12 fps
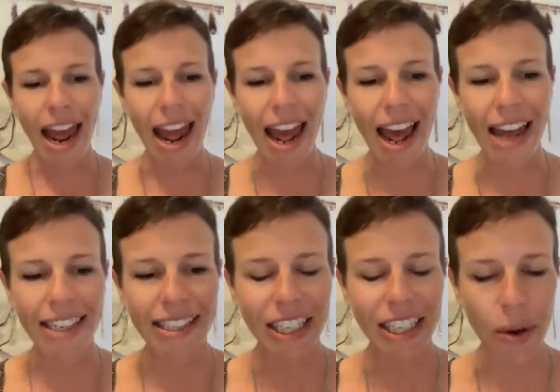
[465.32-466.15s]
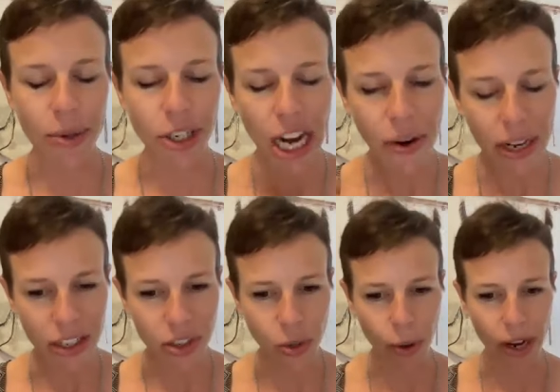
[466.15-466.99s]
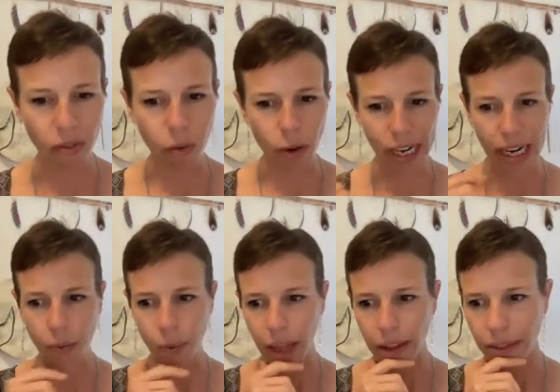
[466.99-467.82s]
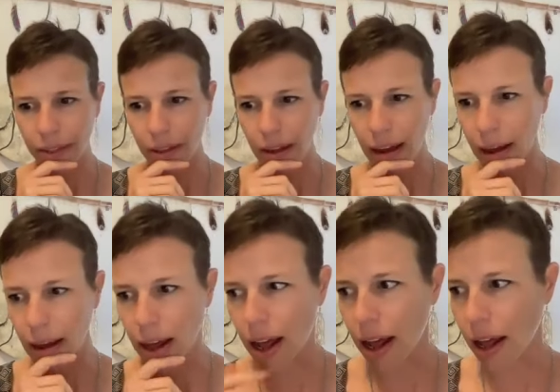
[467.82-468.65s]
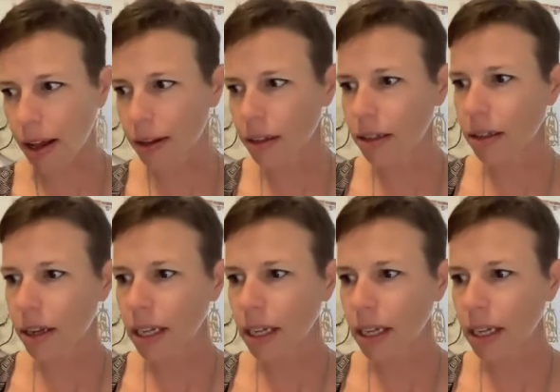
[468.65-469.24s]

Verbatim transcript: and you know i was sharing a story of working with uh, a,